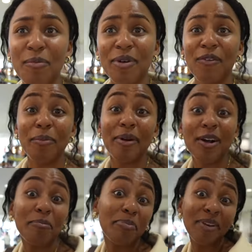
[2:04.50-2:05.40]
hold me over, but
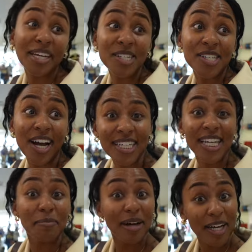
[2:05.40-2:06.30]
our plane just got
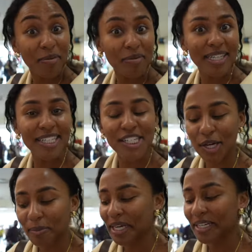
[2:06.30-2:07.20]
delayed by a couple minutes.
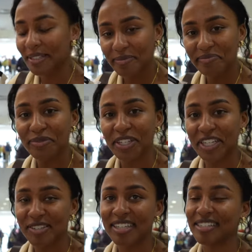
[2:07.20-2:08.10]
So I'm like, we're gonna use